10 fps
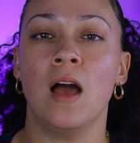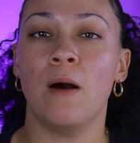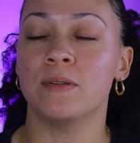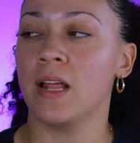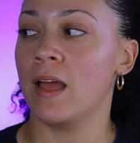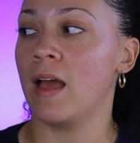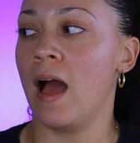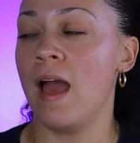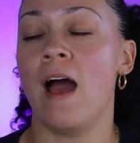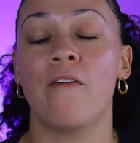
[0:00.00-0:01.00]
I was like,
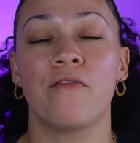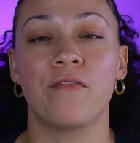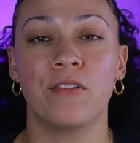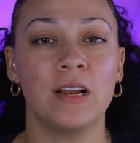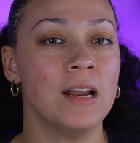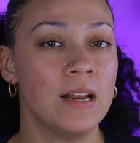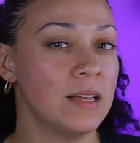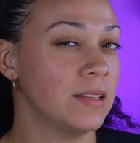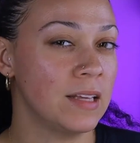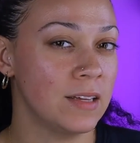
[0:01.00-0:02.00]
I have really
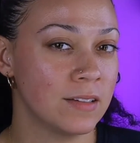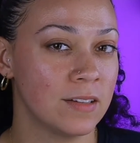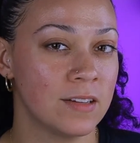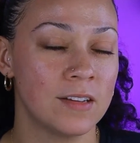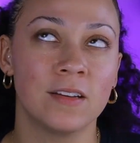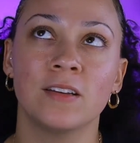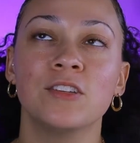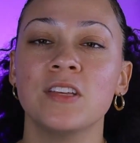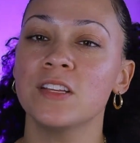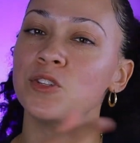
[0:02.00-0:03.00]
nothing.
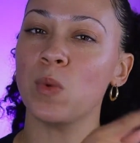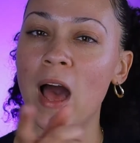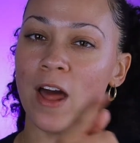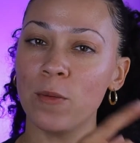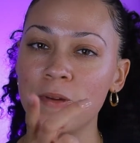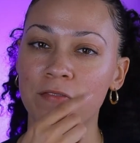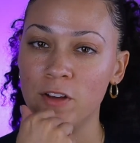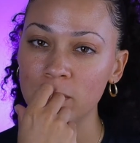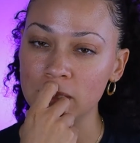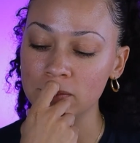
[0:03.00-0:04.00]
You see, this is why I don't be
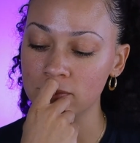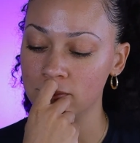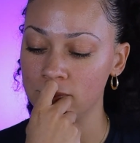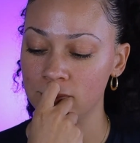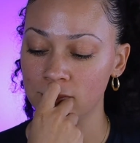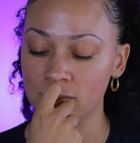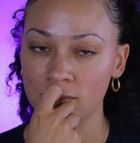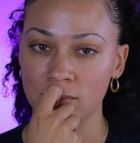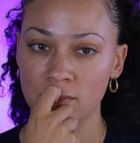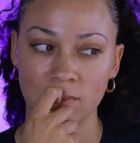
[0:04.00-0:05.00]
filming
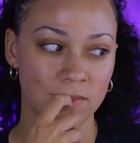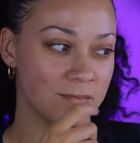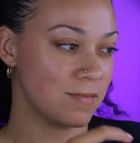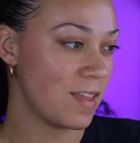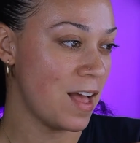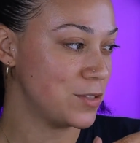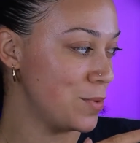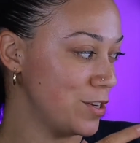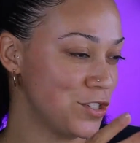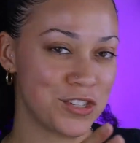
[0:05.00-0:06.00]
as
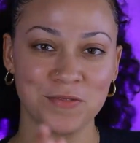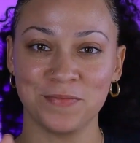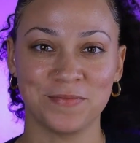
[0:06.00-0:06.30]
much.